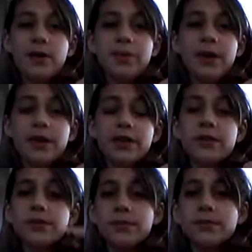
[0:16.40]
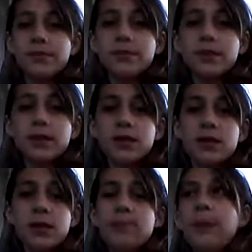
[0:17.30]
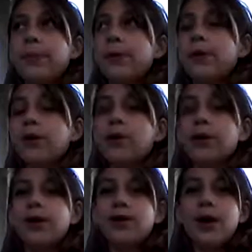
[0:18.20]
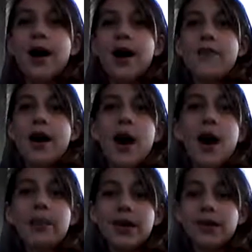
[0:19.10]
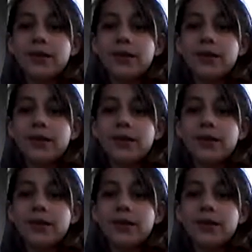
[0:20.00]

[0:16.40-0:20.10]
beginner, people who have a hobby,